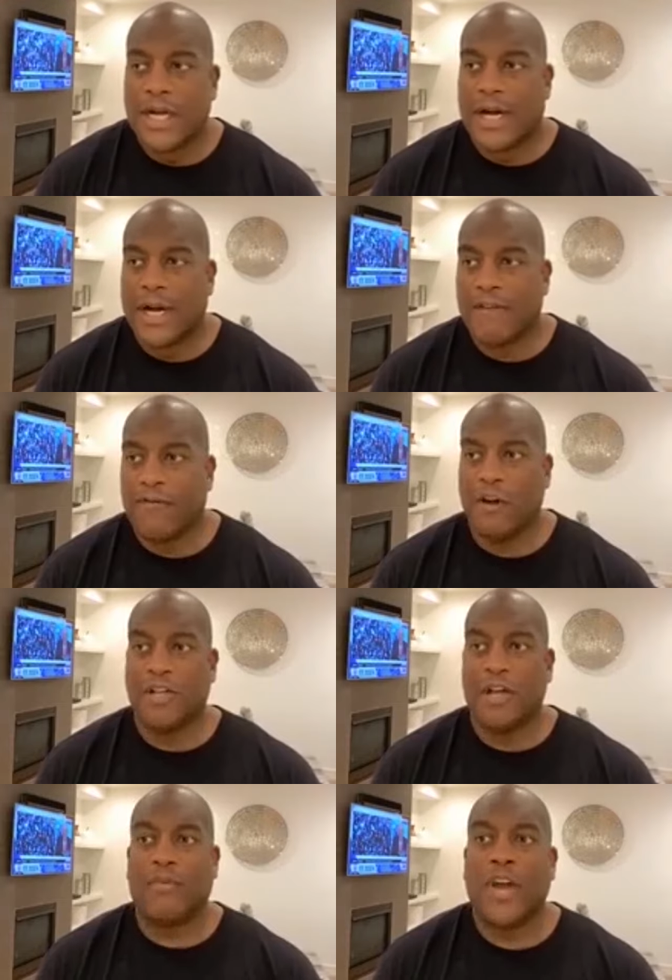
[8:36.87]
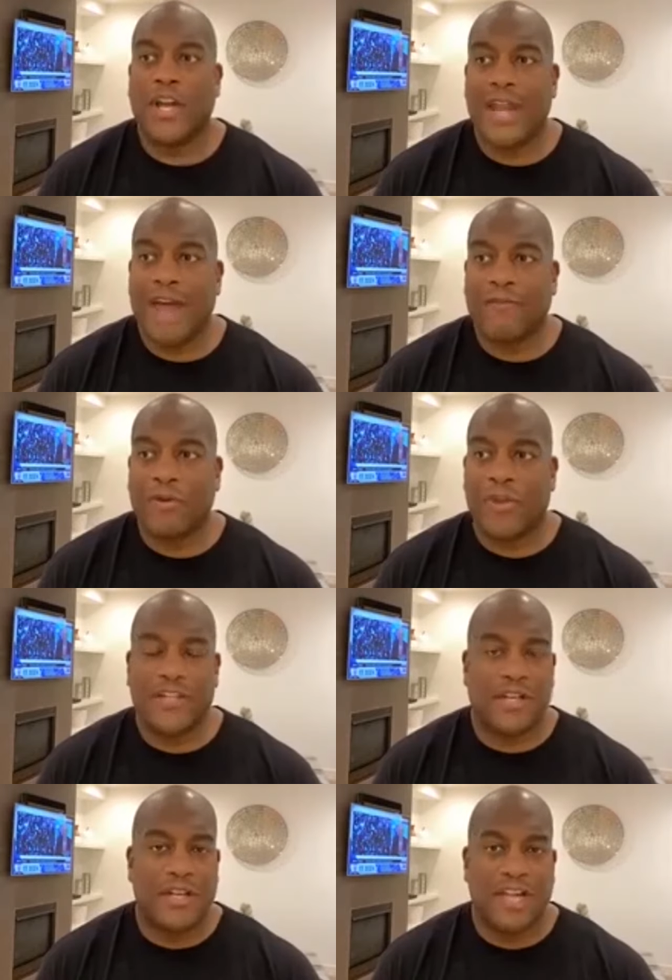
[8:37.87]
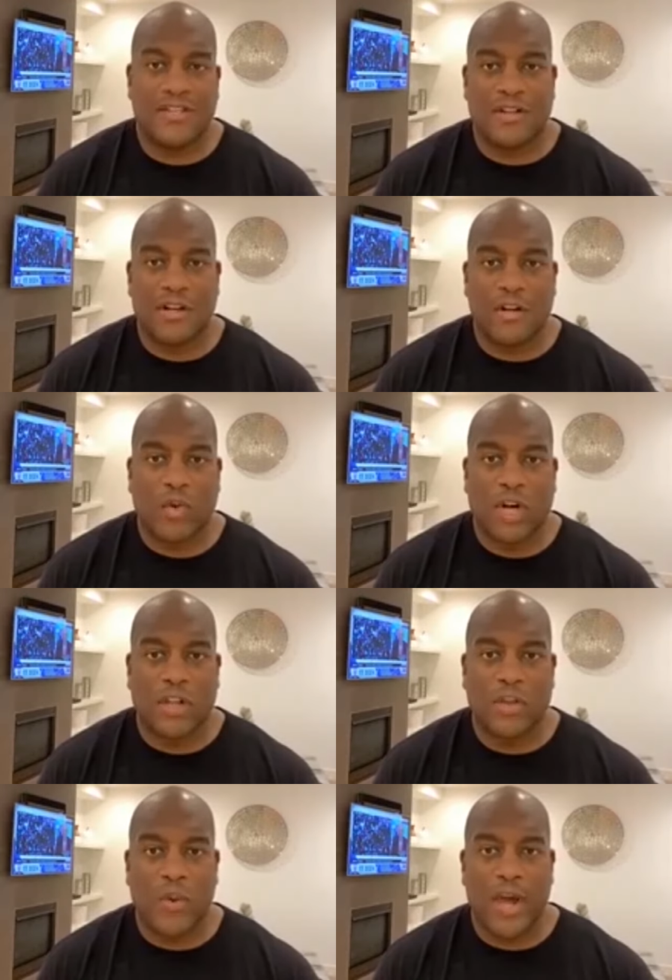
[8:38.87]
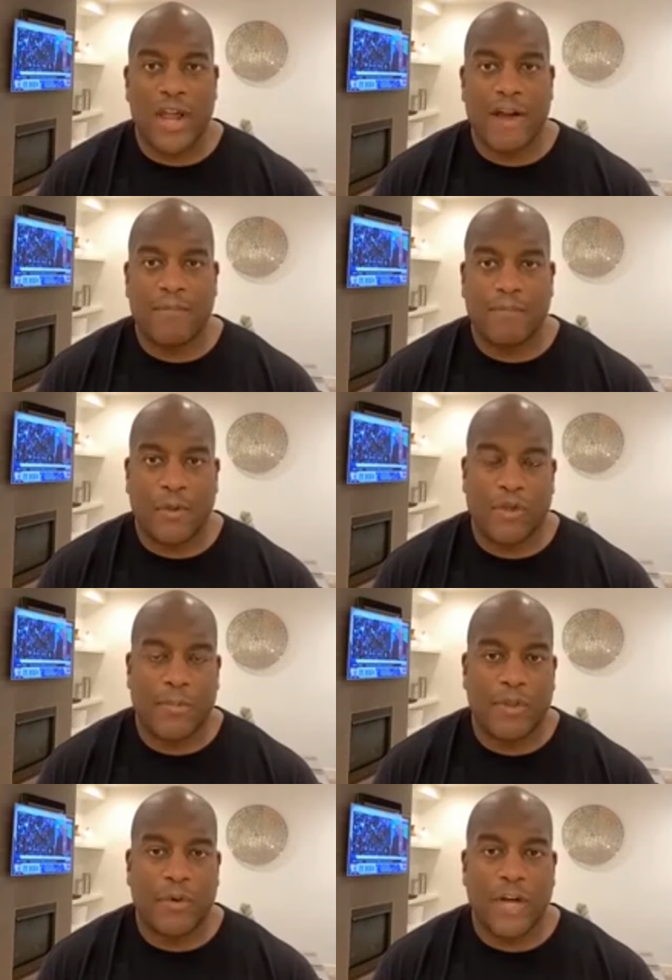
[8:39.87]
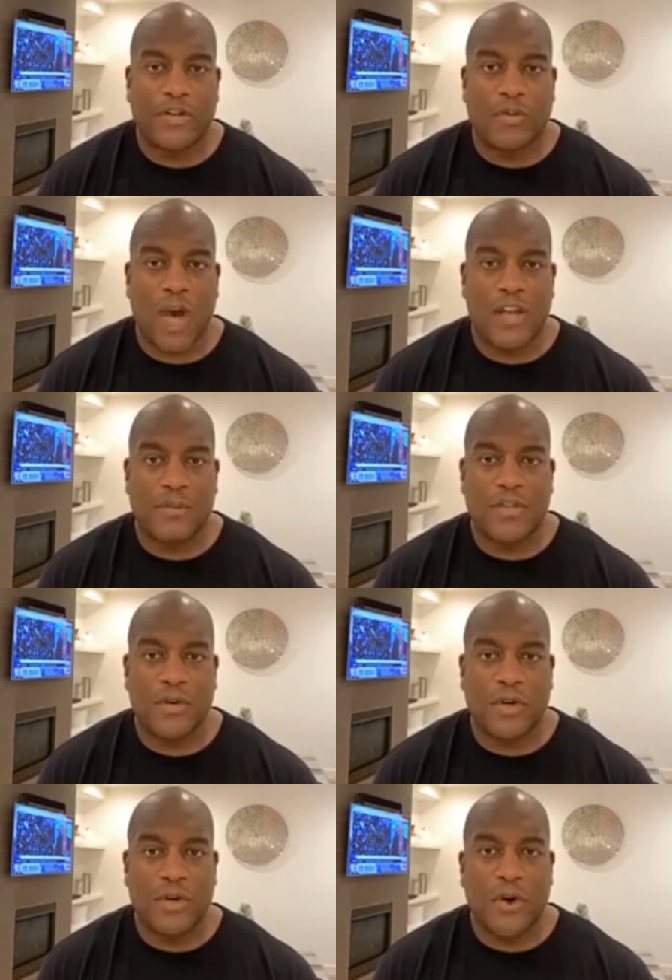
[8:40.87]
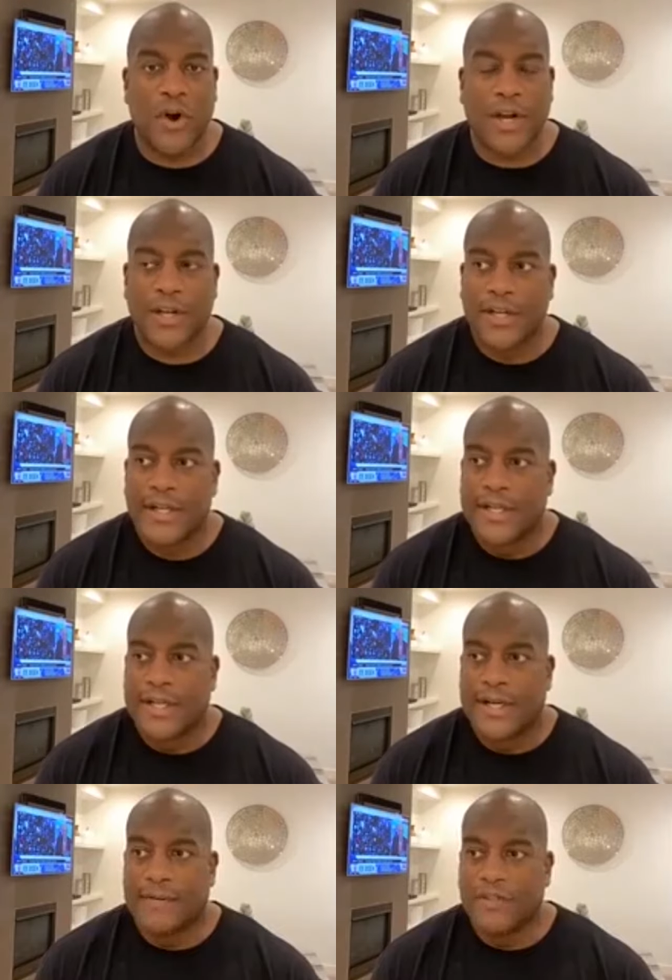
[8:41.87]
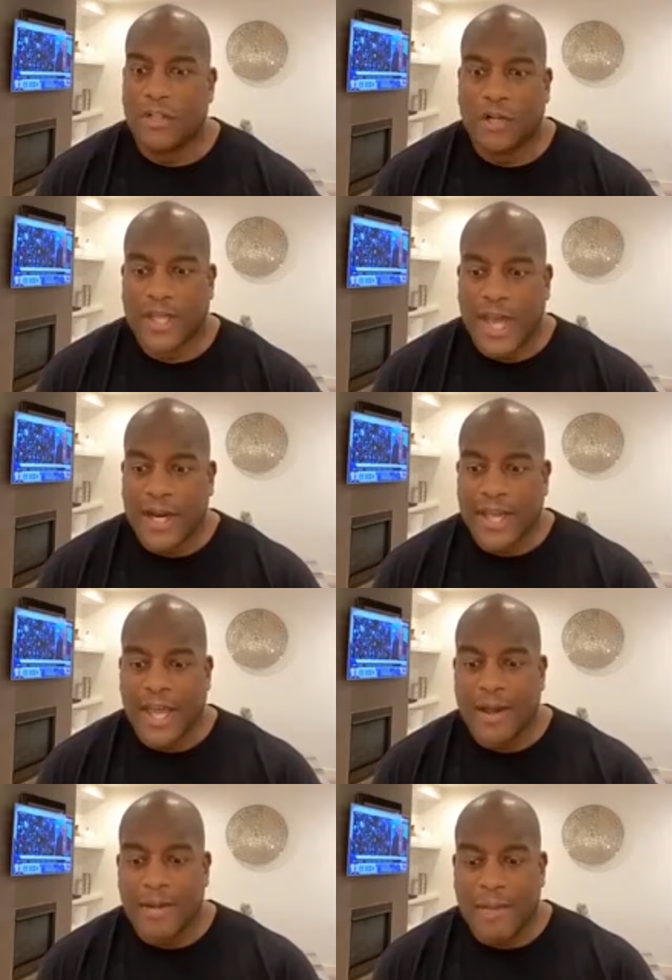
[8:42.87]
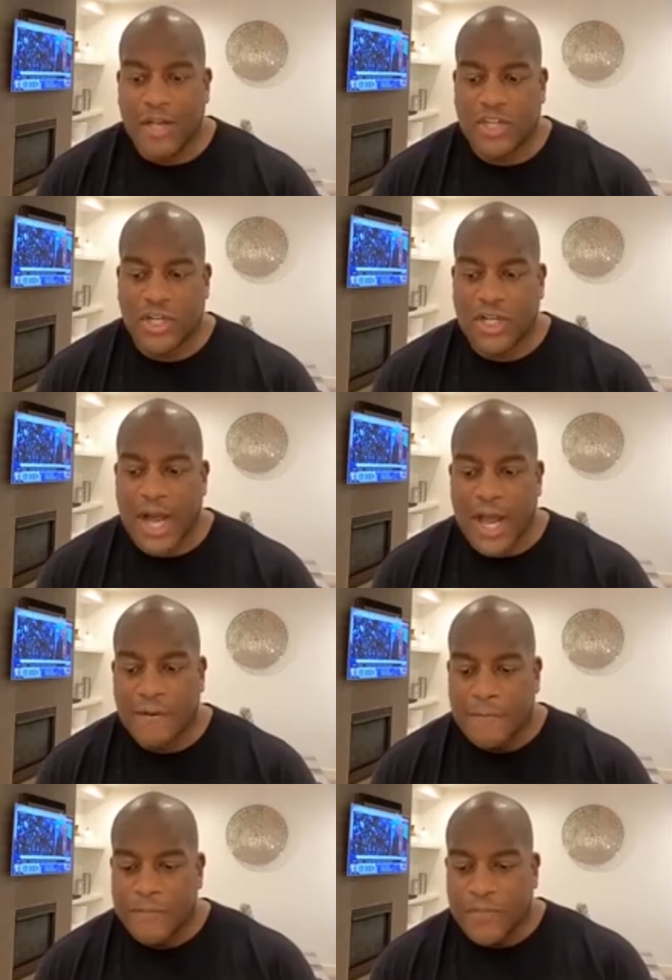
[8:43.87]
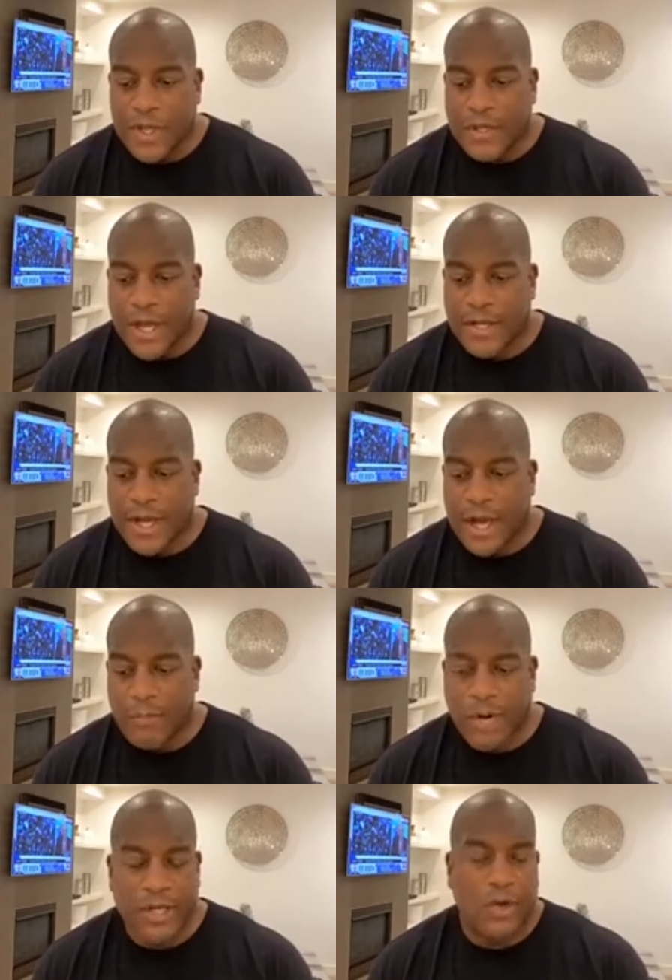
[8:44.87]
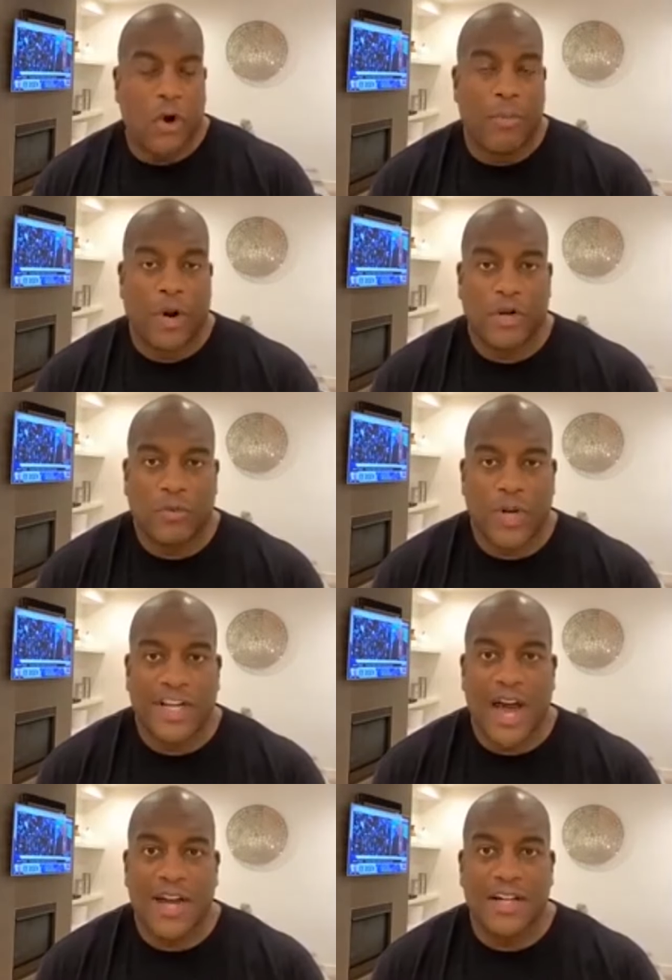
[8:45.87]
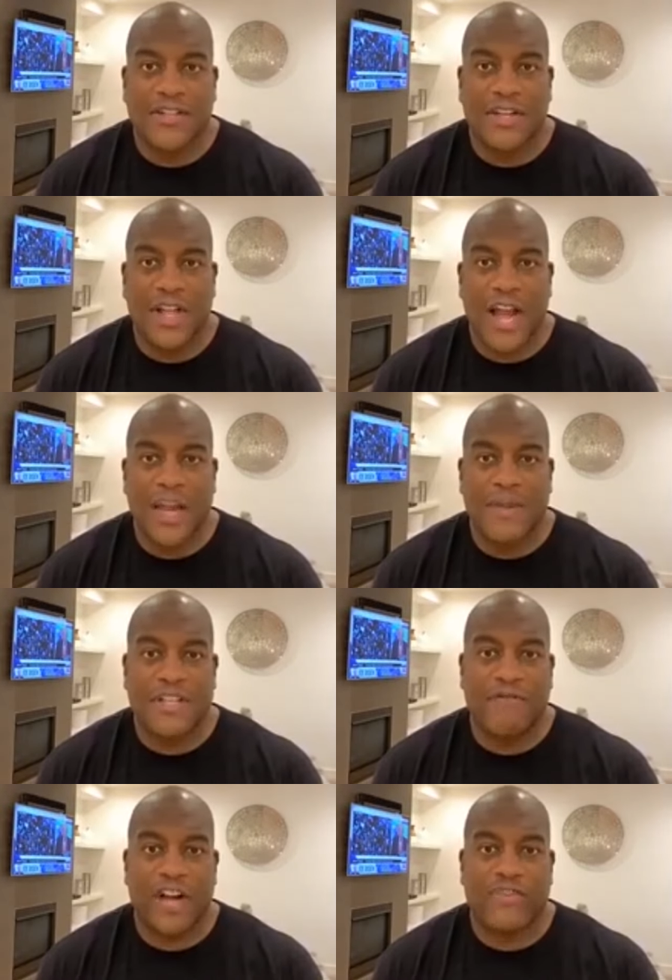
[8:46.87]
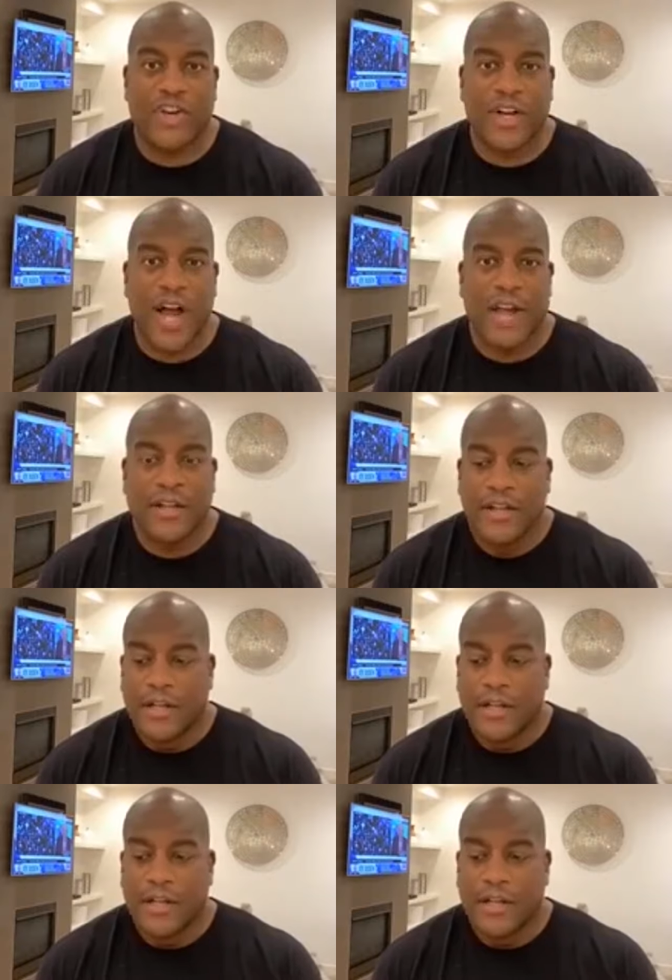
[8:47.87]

Uh, he felt liberated after things didn't necessarily work out the way both him and the Rangers wanted them to in New York. You look at again. I, I mentioned a guy like uh, Braydon Coburn when he got into the lineup as a veteran guy.